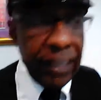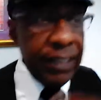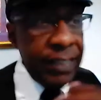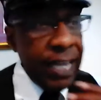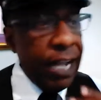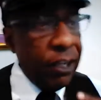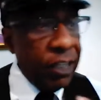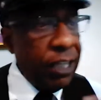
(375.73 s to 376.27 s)

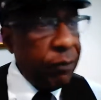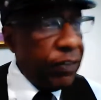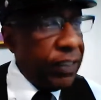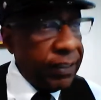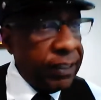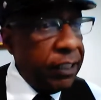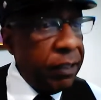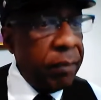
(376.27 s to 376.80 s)
Now, if
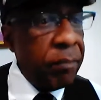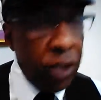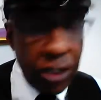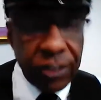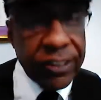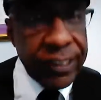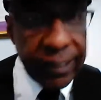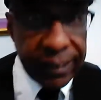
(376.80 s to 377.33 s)
it's an
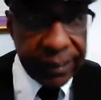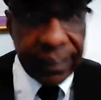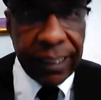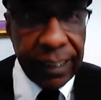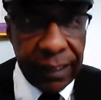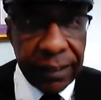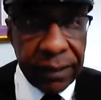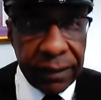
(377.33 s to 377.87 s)

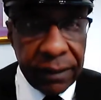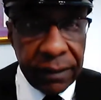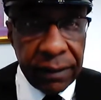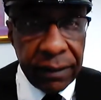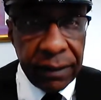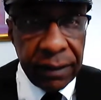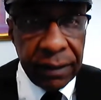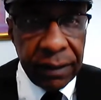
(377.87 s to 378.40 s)
emergency,
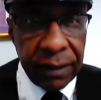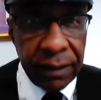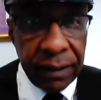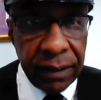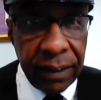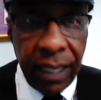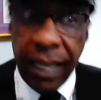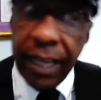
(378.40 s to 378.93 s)

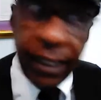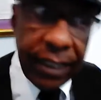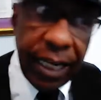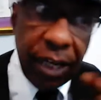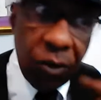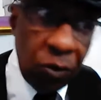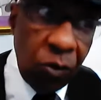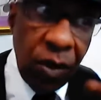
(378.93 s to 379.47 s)
they're
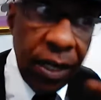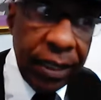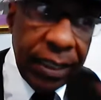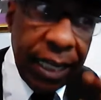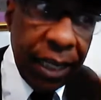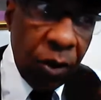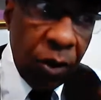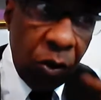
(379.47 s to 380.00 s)

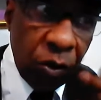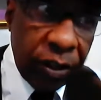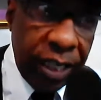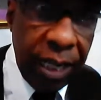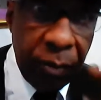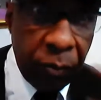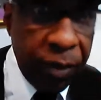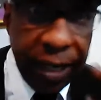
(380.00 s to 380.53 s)
gonna
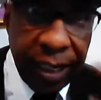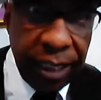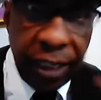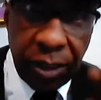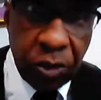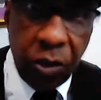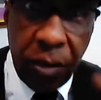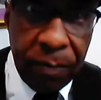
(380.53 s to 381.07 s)
keep ringing the
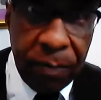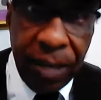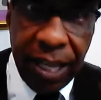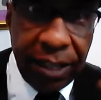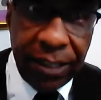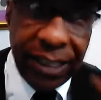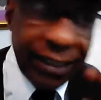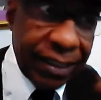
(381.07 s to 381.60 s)

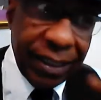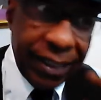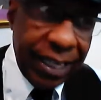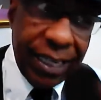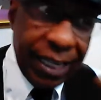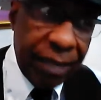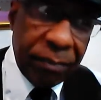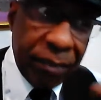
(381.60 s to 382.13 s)
doorbell until they
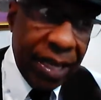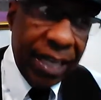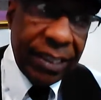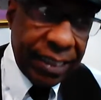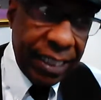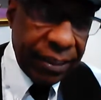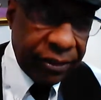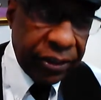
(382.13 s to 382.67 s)
get my
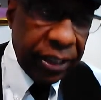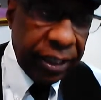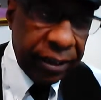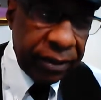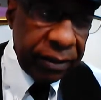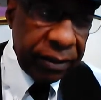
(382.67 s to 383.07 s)
attention.